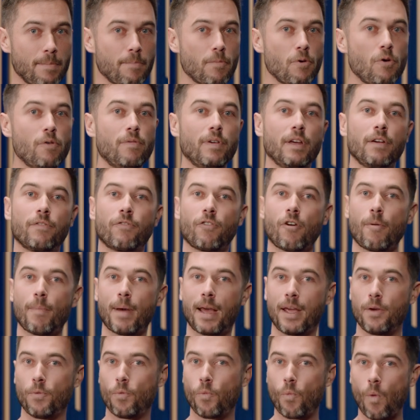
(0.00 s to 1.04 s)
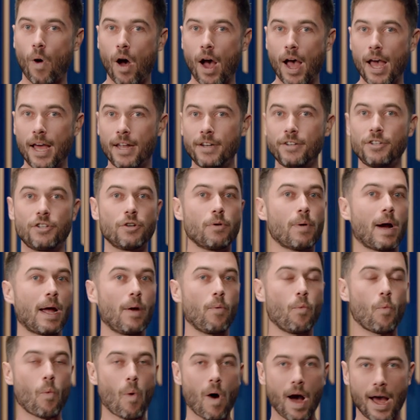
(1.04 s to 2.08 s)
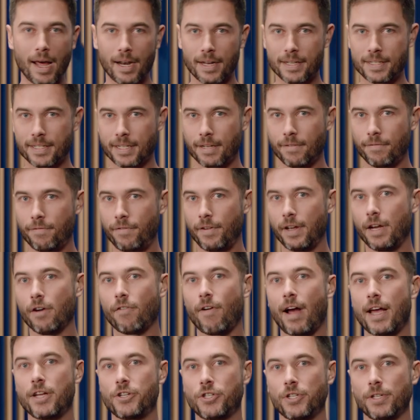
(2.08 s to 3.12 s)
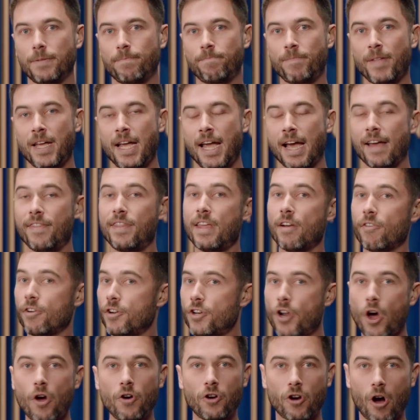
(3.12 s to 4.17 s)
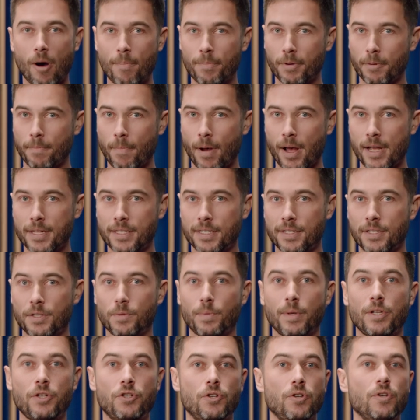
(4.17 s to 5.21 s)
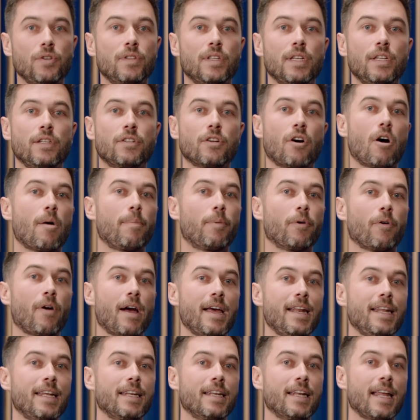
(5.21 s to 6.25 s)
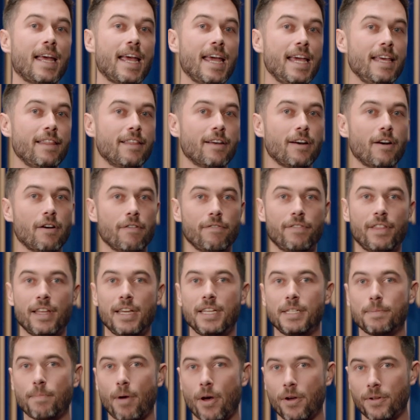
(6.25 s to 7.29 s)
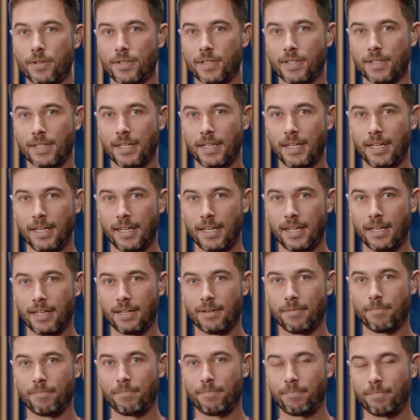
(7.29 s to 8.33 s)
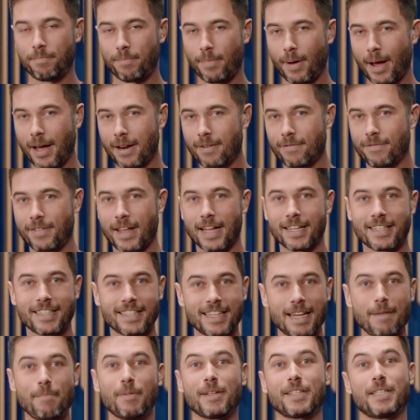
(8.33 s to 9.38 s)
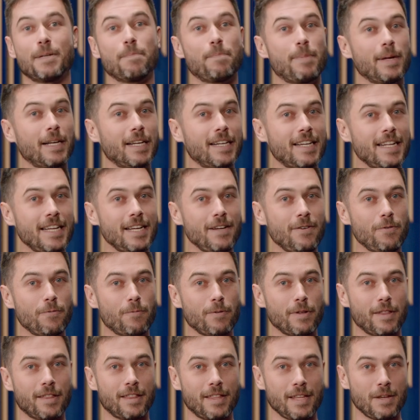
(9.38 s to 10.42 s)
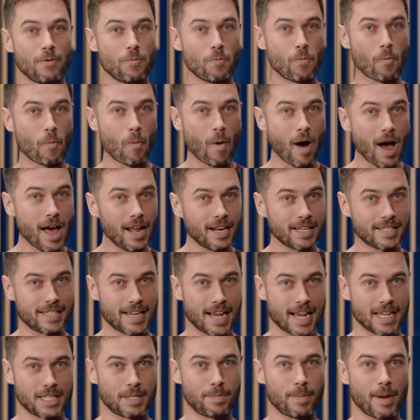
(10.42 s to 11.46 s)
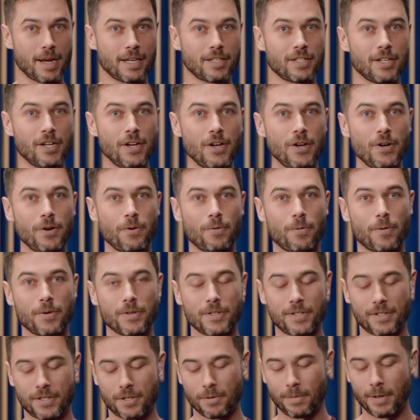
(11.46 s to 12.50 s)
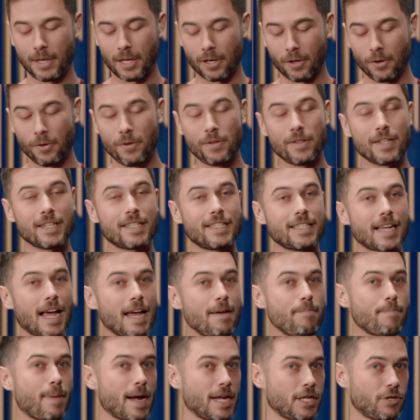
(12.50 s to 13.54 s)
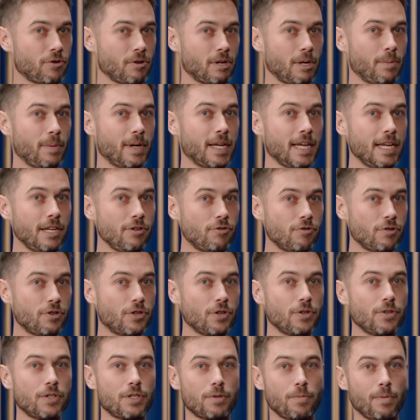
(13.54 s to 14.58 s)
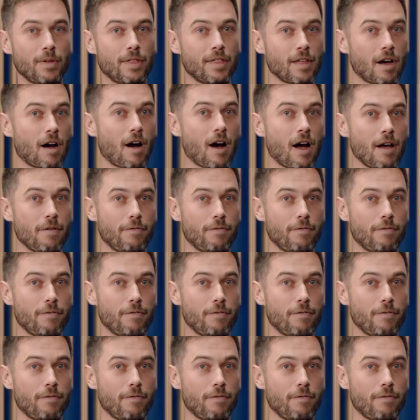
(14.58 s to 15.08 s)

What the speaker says: moving from a wired to a wireless configuration. And there are no compromises when choosing to operate in either of these modes. And part of that seamless ability with the wireless aspect was to include the same battery we introduced with the Hi